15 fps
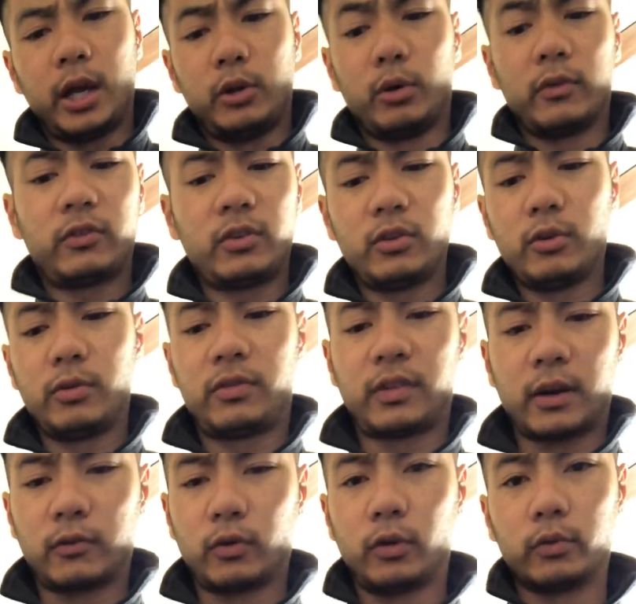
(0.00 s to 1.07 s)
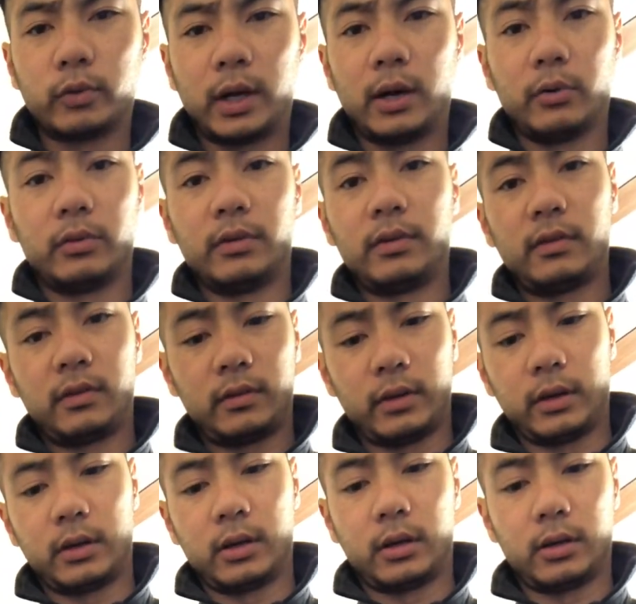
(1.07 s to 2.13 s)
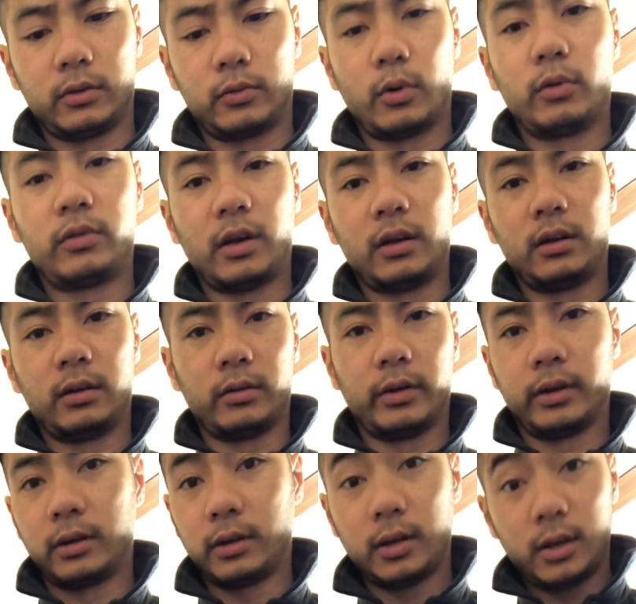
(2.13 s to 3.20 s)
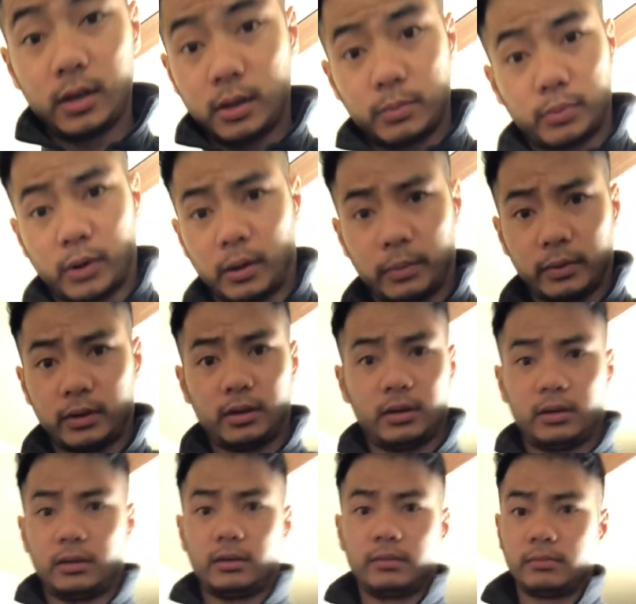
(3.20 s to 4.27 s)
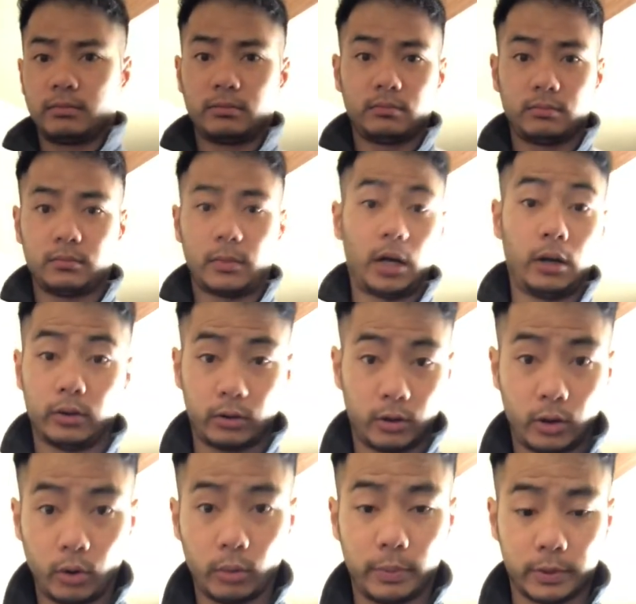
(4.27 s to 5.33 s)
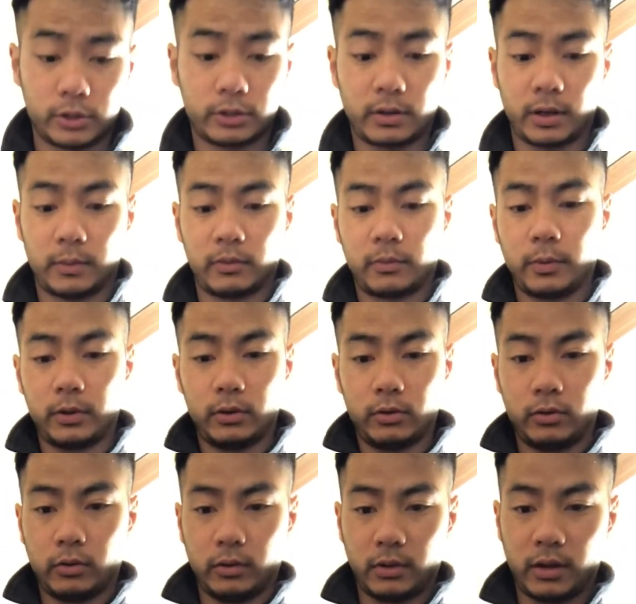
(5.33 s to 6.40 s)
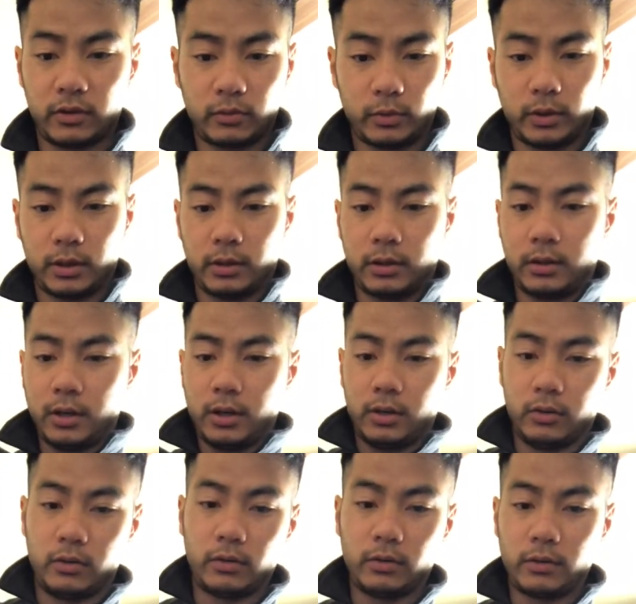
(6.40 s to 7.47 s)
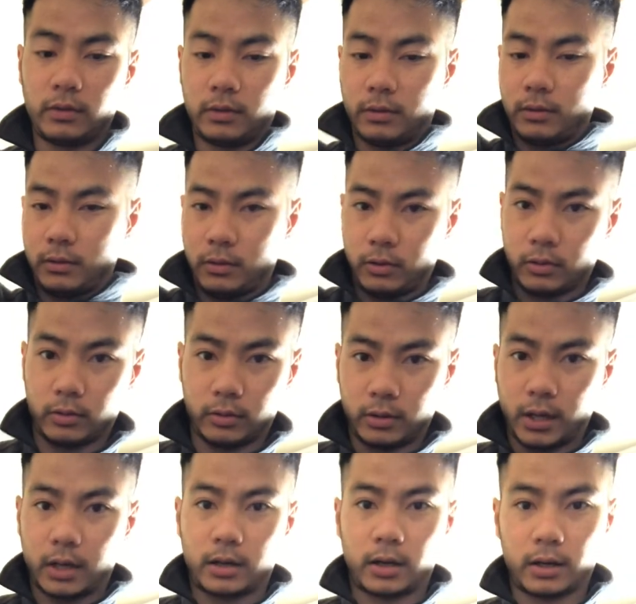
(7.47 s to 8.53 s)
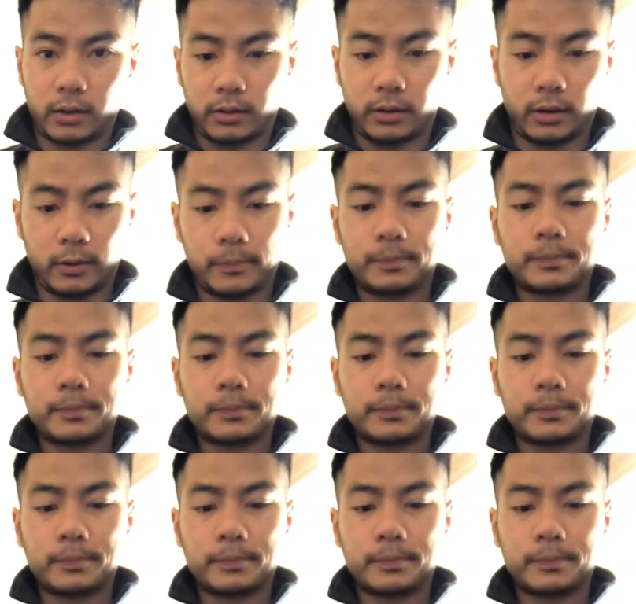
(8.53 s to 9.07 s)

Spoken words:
you have to do several rounds, like rotated like probably I don't know a whole bunch of times, but you do this one, do that kind of thing,